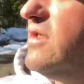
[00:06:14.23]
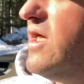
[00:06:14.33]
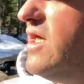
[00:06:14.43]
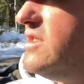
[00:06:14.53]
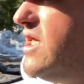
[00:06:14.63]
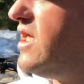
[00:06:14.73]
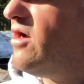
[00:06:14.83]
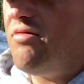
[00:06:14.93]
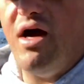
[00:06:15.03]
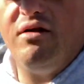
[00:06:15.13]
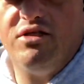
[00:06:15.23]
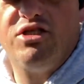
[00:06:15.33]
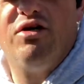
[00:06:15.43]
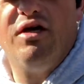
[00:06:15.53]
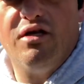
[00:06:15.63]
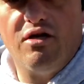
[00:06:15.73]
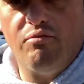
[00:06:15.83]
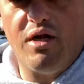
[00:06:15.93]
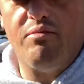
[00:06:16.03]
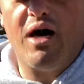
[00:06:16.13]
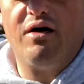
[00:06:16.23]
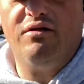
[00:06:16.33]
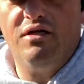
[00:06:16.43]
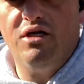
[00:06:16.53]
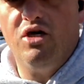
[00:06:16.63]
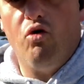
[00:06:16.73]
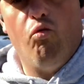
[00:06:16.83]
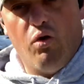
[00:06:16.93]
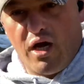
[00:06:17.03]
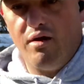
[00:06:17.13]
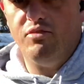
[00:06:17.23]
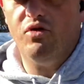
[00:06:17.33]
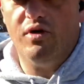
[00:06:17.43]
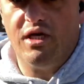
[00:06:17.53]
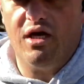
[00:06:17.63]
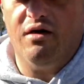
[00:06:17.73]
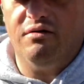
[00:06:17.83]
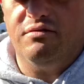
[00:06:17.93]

kind of take you around and show you a little bit about what I'm doing here.